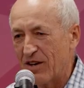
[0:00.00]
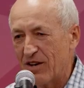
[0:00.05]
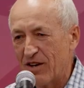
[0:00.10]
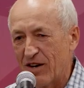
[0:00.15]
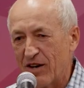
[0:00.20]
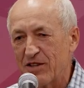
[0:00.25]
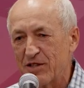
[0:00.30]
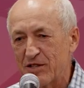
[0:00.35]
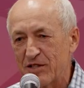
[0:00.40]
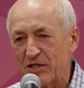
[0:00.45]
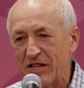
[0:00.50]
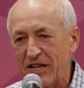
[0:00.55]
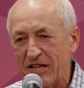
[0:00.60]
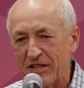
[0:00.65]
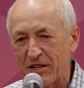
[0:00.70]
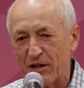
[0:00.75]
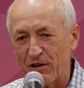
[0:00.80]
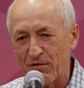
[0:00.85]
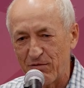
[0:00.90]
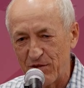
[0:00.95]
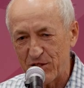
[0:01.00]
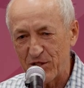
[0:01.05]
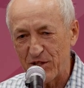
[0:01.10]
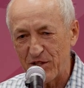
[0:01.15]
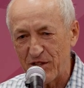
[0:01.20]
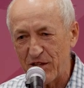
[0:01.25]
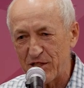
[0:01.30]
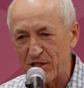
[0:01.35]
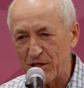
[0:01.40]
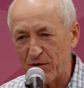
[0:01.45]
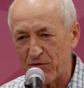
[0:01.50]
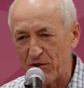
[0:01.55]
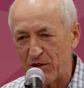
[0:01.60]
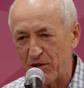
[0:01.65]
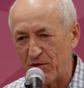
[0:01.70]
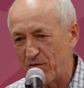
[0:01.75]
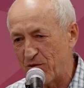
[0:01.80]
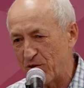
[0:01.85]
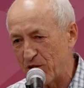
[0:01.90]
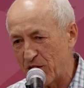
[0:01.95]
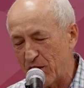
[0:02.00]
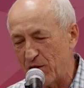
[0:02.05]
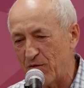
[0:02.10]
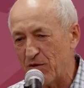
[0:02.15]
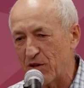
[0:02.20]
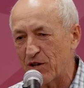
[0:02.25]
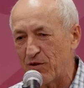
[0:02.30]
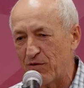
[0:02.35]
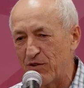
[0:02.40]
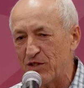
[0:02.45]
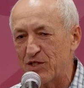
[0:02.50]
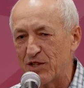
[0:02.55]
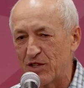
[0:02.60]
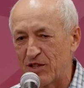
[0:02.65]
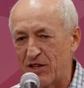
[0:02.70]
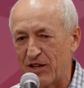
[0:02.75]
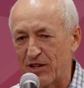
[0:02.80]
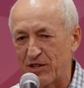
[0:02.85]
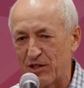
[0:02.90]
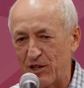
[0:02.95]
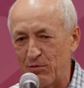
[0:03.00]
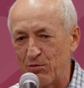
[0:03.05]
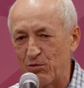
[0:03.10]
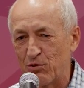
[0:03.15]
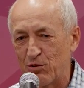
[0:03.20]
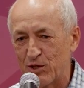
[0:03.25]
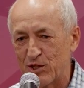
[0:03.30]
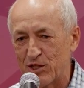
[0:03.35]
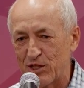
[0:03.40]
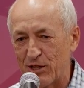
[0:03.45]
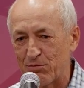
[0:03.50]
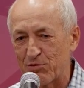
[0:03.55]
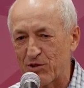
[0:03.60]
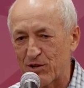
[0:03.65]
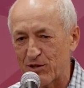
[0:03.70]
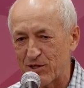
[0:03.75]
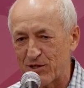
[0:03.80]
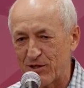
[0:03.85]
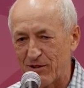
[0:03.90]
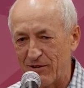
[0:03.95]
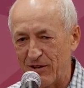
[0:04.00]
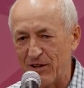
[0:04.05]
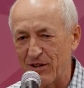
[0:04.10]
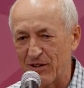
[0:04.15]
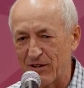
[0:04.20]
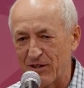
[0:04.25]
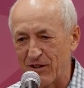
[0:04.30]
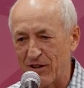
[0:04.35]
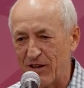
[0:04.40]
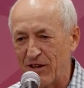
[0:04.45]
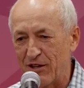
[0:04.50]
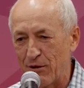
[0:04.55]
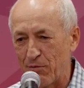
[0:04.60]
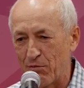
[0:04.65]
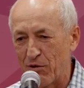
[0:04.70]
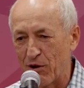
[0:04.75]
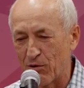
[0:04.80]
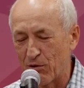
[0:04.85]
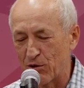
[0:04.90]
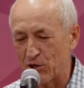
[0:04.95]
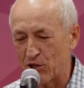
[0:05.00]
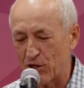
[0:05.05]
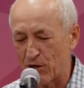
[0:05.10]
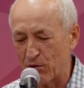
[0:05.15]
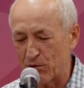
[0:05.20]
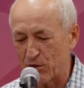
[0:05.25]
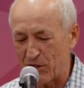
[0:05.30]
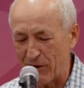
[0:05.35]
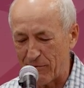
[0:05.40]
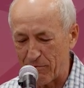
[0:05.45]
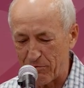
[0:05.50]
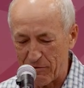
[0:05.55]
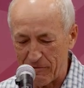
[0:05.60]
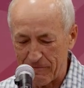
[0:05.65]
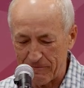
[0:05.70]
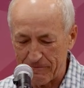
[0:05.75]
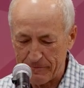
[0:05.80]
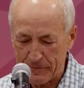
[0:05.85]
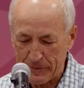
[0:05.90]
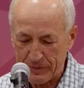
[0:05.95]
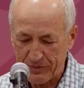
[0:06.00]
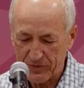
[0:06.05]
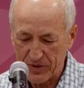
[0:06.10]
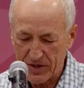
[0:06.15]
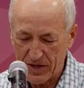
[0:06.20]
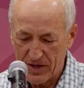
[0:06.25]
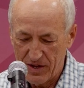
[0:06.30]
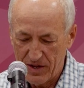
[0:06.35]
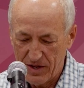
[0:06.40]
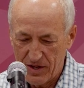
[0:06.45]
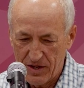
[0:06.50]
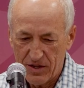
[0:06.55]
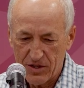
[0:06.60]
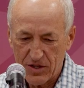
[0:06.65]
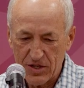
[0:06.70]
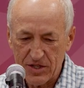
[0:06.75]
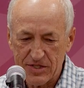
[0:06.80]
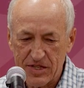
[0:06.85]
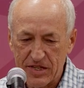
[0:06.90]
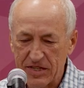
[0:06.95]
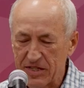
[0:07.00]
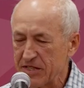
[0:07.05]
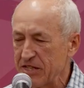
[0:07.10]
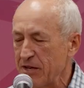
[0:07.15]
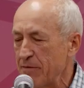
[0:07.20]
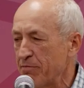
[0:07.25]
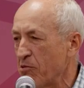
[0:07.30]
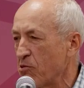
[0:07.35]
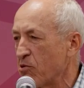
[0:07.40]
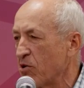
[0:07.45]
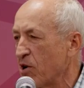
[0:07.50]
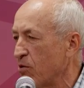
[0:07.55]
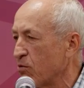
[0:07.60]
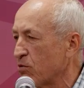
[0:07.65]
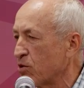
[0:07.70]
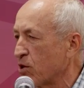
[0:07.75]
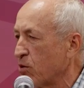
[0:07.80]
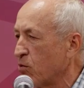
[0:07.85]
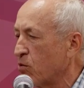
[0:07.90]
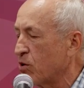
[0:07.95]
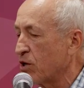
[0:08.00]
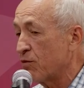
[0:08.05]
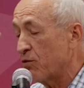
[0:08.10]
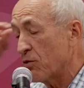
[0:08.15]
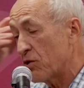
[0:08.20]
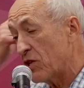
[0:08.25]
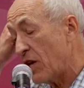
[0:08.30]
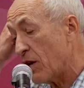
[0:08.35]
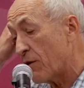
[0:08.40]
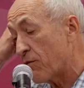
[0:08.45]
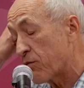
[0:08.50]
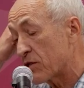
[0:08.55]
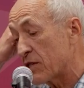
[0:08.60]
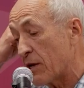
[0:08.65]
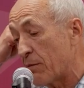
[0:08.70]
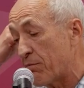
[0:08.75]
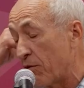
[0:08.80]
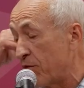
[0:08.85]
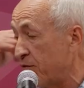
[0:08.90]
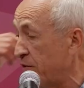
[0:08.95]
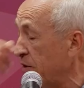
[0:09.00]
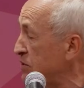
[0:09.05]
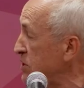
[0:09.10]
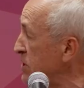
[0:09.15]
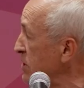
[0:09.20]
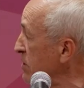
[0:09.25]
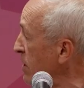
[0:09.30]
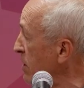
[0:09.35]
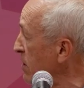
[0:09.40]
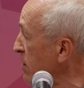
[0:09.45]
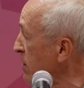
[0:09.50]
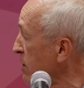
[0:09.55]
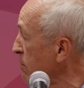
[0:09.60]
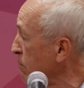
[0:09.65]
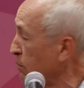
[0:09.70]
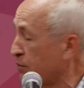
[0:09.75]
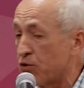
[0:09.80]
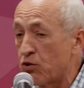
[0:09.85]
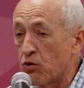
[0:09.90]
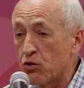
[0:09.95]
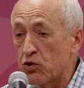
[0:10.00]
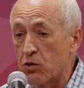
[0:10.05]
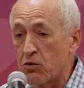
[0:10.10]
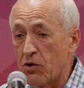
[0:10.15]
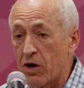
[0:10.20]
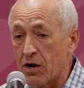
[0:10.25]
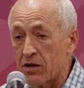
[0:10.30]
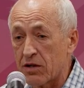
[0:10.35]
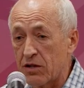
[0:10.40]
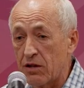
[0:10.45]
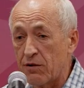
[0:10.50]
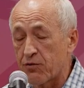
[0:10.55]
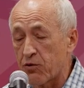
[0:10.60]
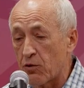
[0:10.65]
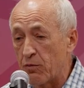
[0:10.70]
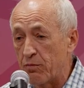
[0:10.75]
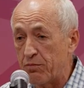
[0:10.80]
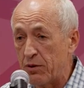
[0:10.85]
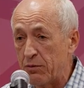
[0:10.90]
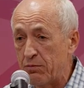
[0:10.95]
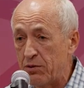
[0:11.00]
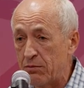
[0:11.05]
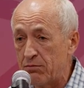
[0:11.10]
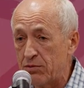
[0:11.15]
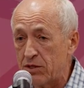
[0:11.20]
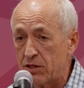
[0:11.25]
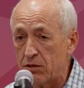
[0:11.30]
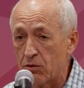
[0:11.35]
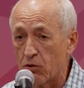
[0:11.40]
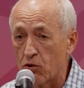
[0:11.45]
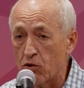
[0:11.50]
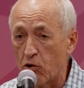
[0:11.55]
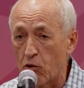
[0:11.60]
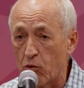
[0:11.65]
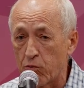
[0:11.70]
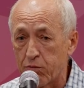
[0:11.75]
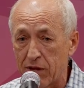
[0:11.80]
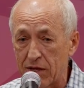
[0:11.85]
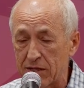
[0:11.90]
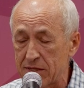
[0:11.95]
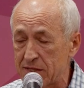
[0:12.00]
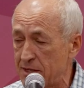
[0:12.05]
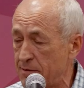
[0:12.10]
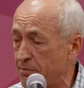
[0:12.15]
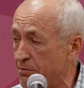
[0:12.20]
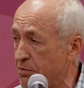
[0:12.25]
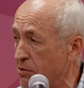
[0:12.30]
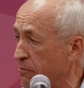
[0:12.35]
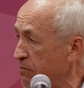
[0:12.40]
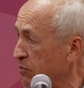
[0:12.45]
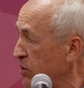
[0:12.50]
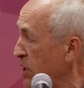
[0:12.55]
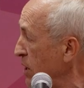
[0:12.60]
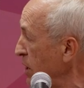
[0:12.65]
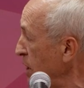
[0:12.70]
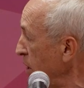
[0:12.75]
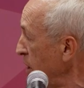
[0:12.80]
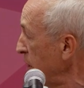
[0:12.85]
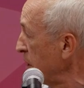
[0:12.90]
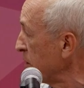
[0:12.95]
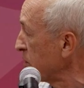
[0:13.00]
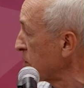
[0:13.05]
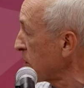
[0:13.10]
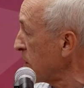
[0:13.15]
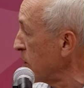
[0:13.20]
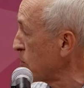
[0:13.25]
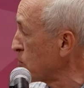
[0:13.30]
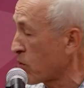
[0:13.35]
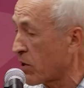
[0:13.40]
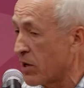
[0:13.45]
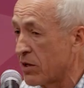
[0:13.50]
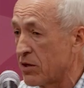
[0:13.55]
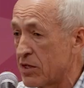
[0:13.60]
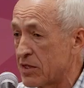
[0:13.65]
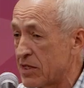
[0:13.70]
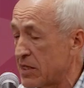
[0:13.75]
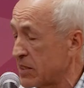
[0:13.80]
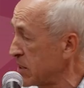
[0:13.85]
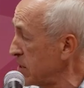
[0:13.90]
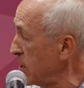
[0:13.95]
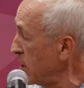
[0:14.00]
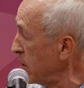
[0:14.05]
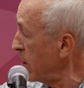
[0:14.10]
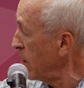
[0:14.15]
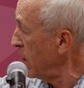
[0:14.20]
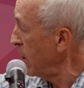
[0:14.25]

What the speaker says: are this data quantitative, and can we quantitate immune receptors in any biological sample. Here's the example how it look. If you take, for example, 50 nanogram of total RNA from BBMC or whole blood sample and try to run this assay,